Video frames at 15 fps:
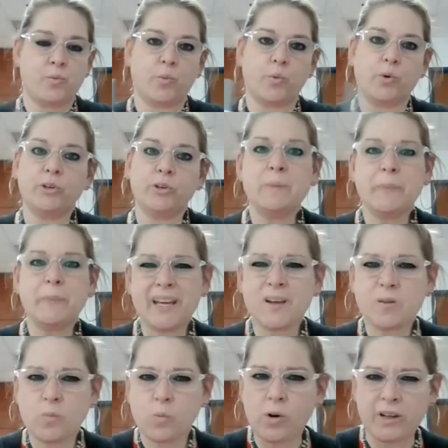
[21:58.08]
we're only
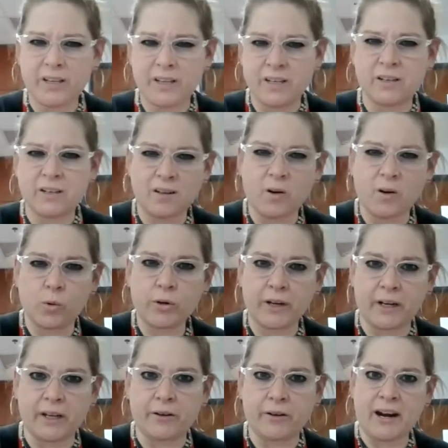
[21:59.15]
picking one
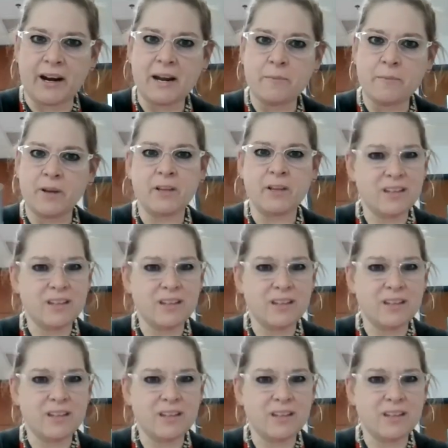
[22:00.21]
organ, right? But